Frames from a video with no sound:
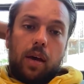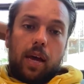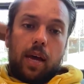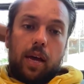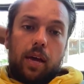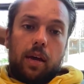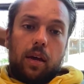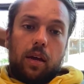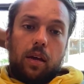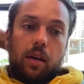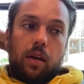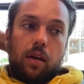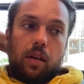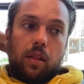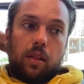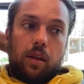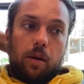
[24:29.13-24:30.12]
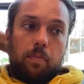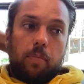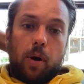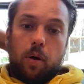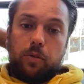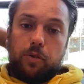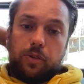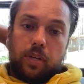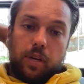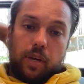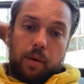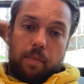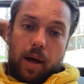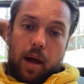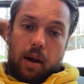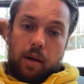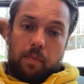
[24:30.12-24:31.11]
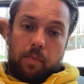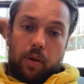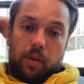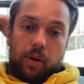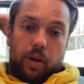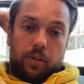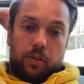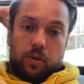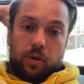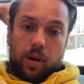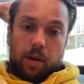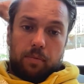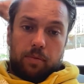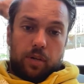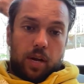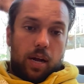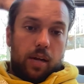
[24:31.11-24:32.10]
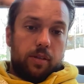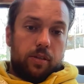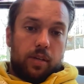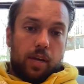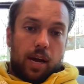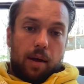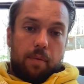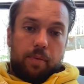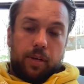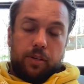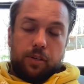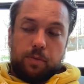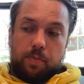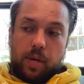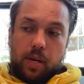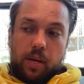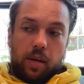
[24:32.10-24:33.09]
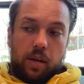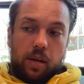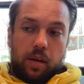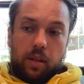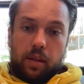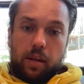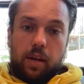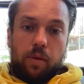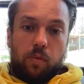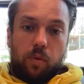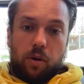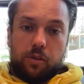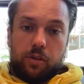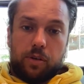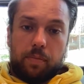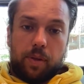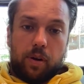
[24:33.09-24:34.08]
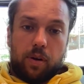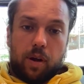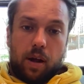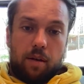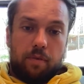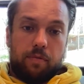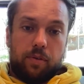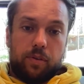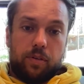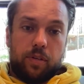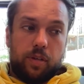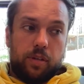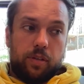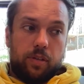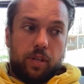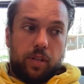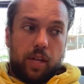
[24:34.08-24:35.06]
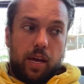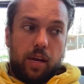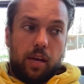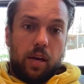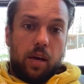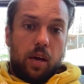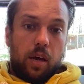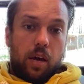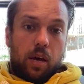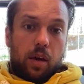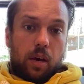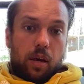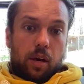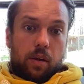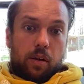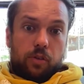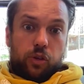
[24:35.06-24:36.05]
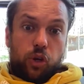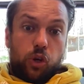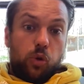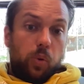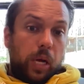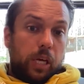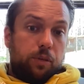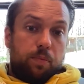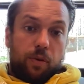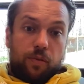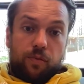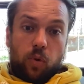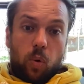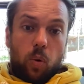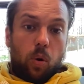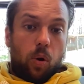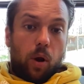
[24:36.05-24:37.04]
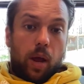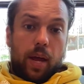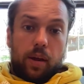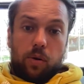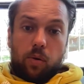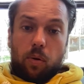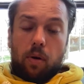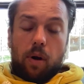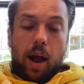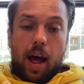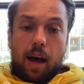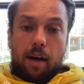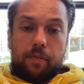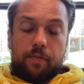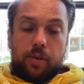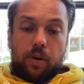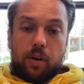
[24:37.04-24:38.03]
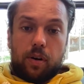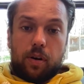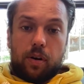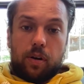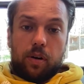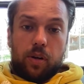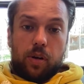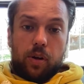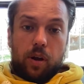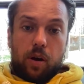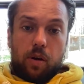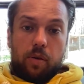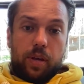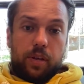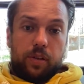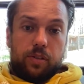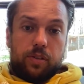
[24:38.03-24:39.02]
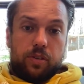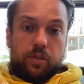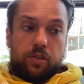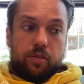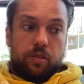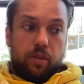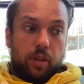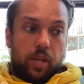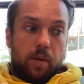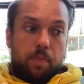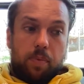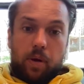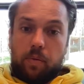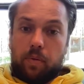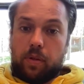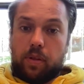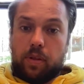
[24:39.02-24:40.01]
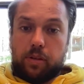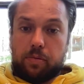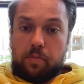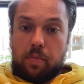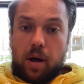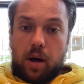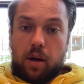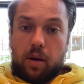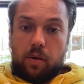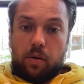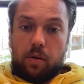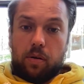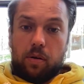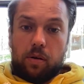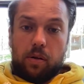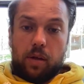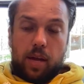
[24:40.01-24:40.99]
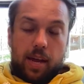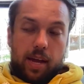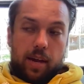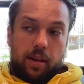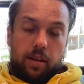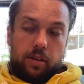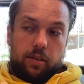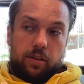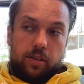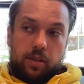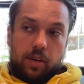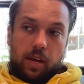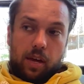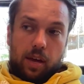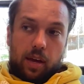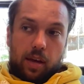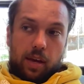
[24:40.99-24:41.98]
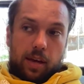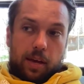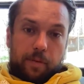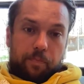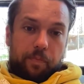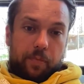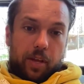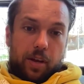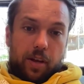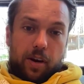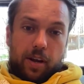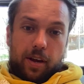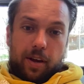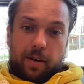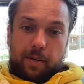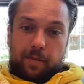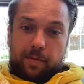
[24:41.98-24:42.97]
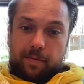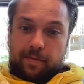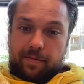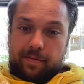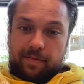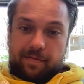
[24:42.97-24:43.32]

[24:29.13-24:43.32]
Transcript: And they're posting about him on their Instagrams nonstop. He's speaking and leading worship at their conferences and like two weeks before and or after, you know, he's sleeping with this model and he's you know,